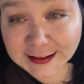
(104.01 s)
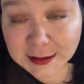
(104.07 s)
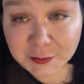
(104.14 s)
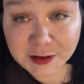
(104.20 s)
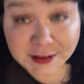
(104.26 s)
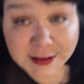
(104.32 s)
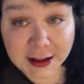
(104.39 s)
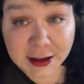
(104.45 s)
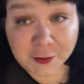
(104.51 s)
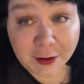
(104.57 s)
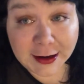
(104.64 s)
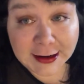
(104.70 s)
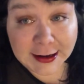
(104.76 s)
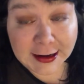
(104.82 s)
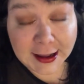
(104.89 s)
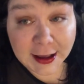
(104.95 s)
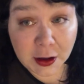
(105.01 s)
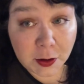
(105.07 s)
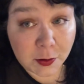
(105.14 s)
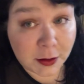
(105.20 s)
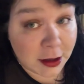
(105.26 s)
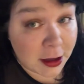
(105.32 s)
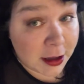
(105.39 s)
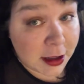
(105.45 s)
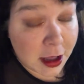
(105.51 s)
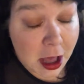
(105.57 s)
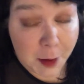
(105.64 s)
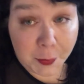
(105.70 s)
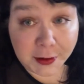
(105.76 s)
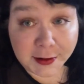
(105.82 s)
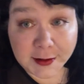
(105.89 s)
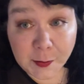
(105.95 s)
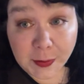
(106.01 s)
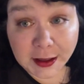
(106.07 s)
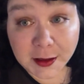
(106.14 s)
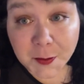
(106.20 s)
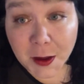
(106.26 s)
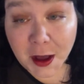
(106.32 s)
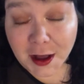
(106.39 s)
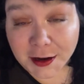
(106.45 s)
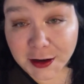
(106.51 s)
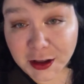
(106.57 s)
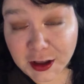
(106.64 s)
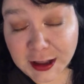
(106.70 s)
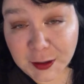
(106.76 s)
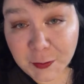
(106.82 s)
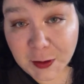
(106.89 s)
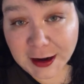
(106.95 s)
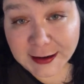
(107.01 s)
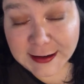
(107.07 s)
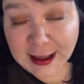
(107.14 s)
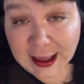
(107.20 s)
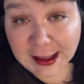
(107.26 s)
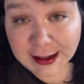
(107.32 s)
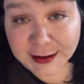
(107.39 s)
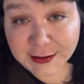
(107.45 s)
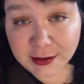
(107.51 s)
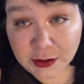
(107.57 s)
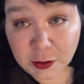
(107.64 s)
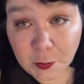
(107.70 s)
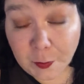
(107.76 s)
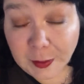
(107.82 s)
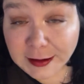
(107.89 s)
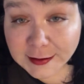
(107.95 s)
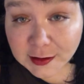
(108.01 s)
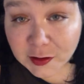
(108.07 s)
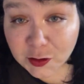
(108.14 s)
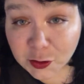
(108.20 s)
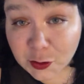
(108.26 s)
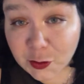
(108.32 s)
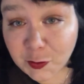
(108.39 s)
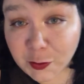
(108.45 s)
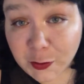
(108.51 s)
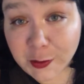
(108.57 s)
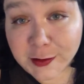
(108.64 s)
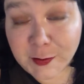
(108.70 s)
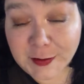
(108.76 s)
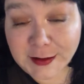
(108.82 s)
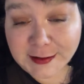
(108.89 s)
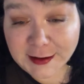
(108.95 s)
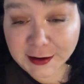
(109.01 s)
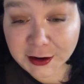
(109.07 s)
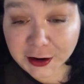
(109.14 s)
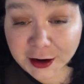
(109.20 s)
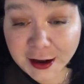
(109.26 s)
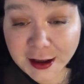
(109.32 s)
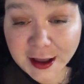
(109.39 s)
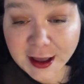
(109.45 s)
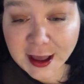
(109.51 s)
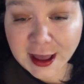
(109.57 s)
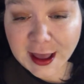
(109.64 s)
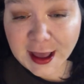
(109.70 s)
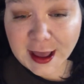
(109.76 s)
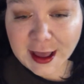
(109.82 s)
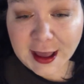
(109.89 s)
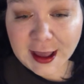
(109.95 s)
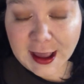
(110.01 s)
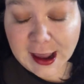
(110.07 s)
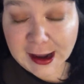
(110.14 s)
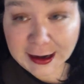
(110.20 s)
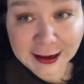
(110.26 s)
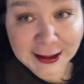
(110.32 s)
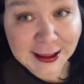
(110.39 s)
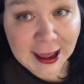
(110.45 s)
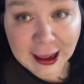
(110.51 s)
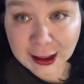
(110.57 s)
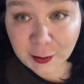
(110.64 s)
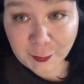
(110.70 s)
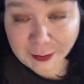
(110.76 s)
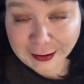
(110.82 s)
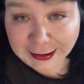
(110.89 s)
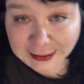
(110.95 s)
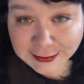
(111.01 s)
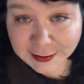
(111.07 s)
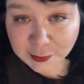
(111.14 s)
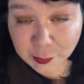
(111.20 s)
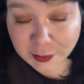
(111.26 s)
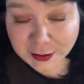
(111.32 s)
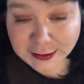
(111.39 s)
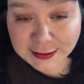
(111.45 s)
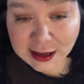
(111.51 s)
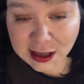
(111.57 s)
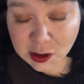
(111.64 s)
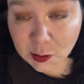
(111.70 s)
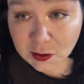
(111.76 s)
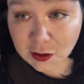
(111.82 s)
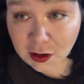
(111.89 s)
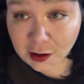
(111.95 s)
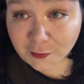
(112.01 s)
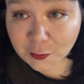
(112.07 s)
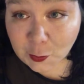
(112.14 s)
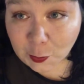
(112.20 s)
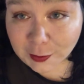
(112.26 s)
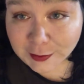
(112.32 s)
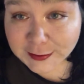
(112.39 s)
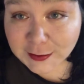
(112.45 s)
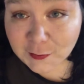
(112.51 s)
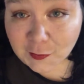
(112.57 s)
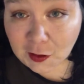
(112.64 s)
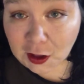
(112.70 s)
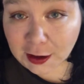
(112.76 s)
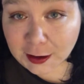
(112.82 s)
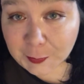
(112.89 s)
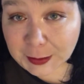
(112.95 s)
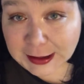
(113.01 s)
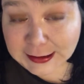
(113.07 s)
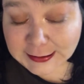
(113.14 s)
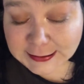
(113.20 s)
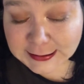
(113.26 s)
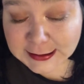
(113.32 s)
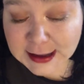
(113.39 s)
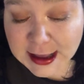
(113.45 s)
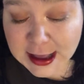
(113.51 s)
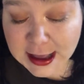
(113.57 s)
I'm just getting ready now. Put some makeup on, getting ready to head to my sister's for Christmas dinner. And I can't wait, so we're gonna take you along, of course, and vlog a bit.